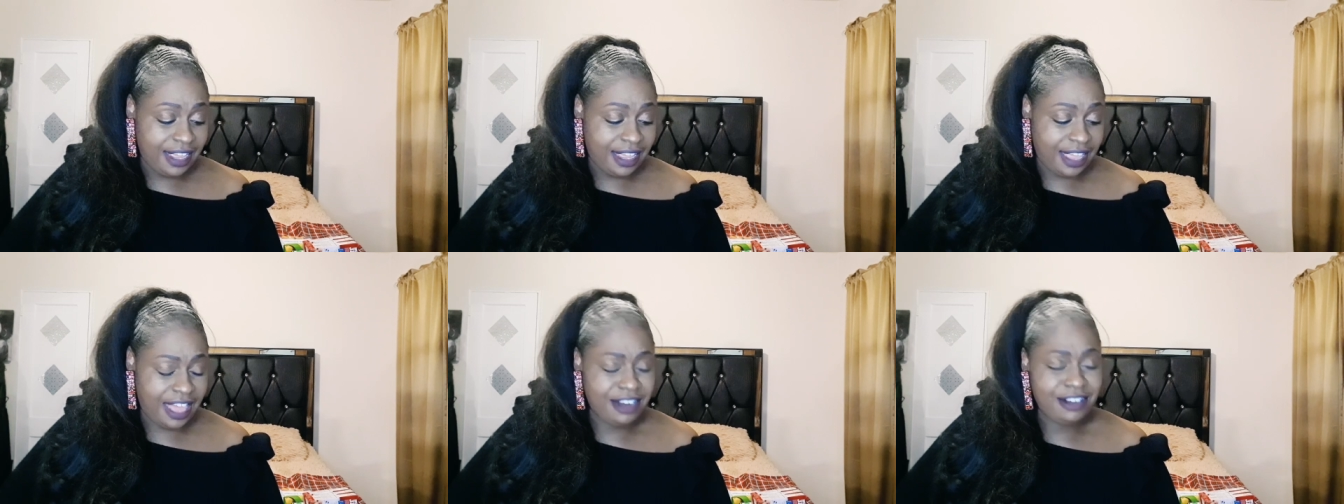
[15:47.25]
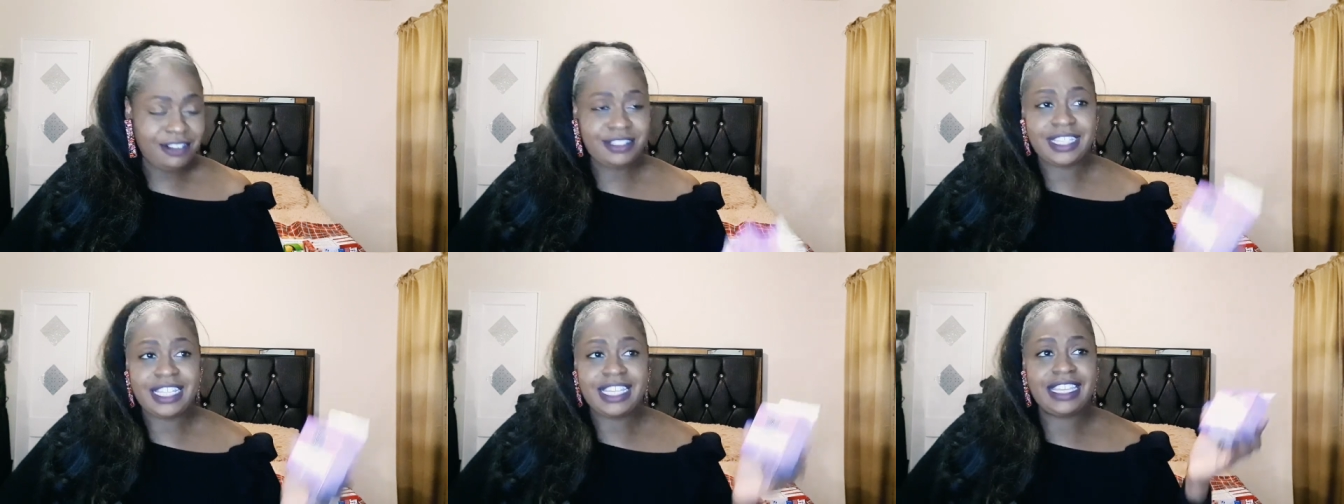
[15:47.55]
I
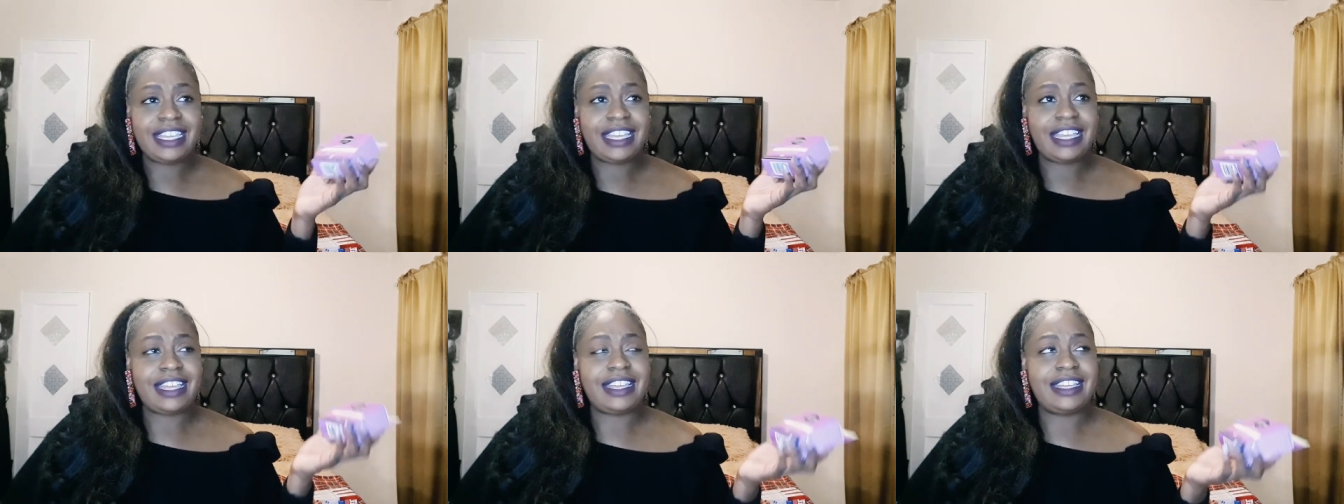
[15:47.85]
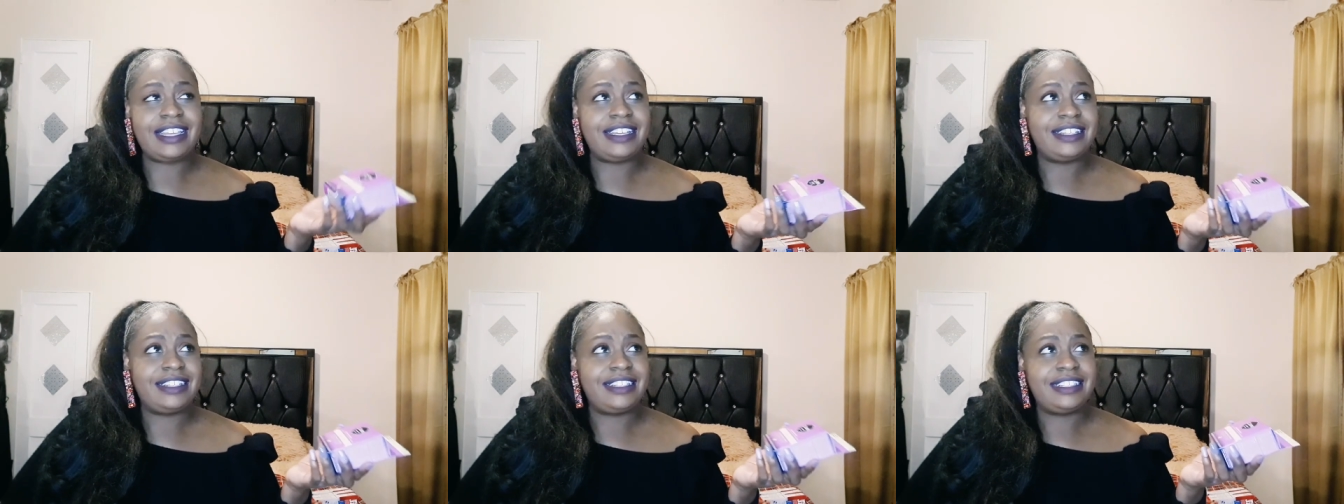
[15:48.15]
don't think,
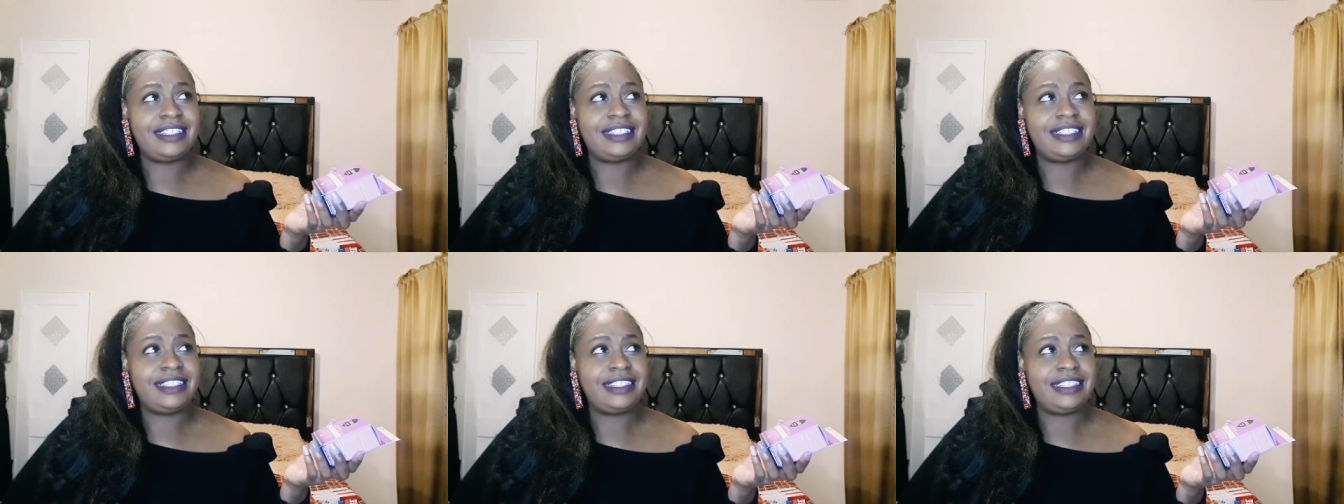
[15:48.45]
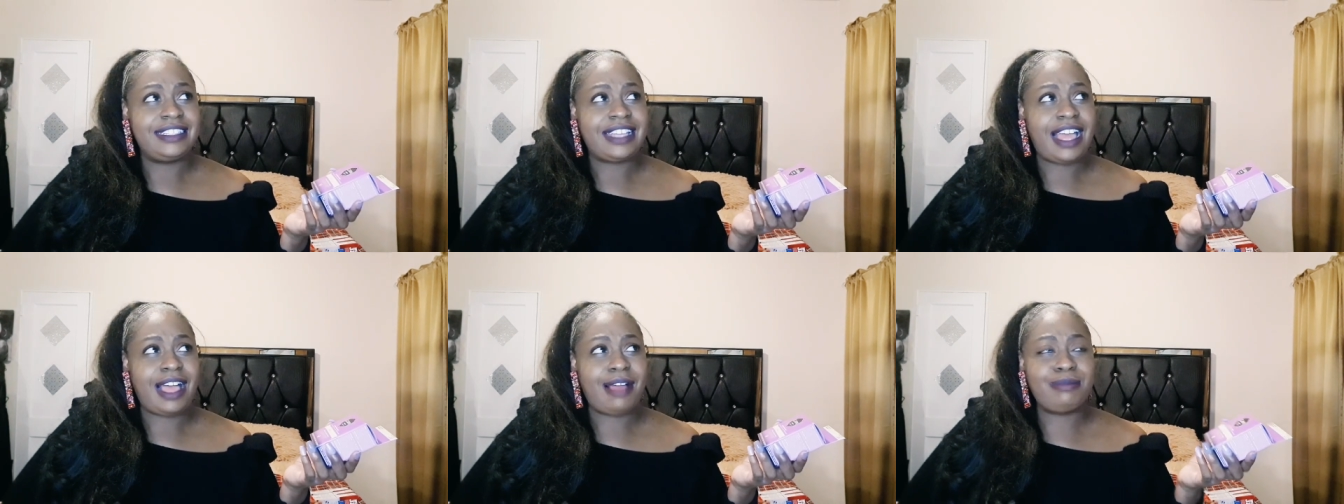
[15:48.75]

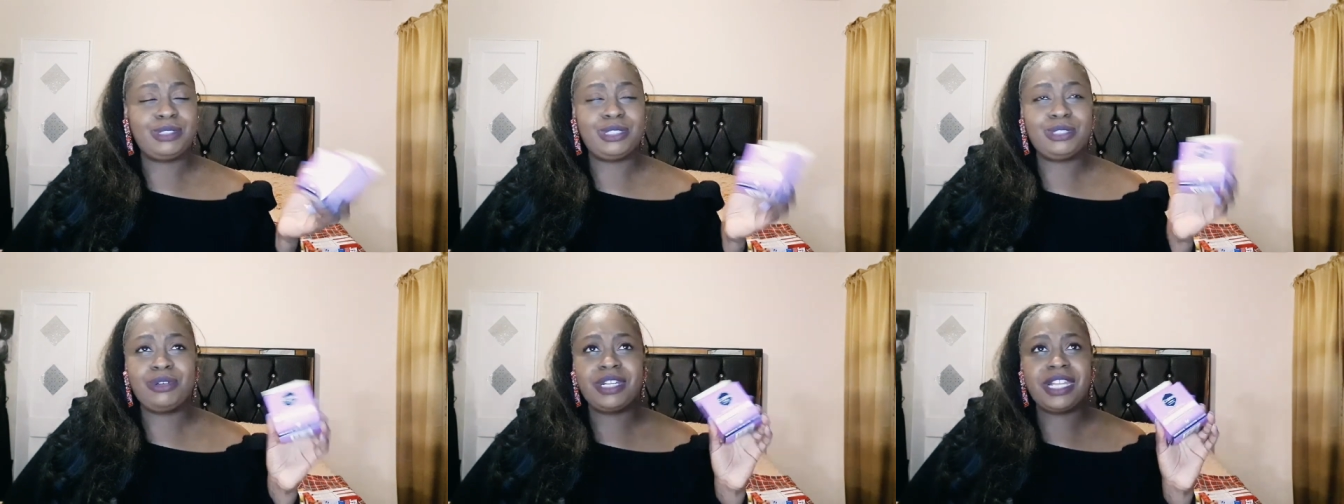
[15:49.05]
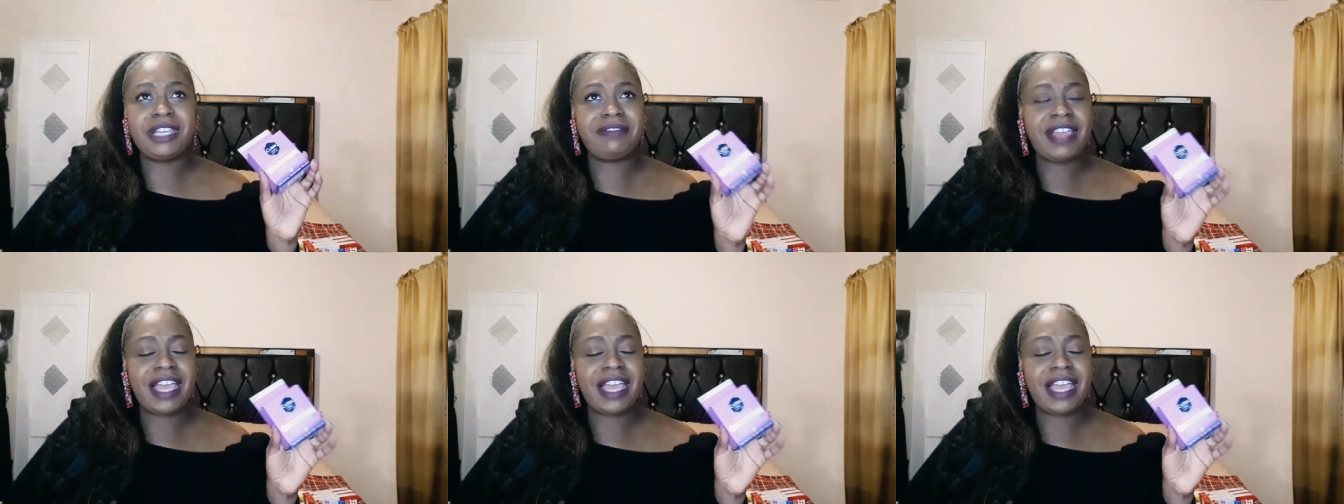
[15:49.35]
I'm sure they've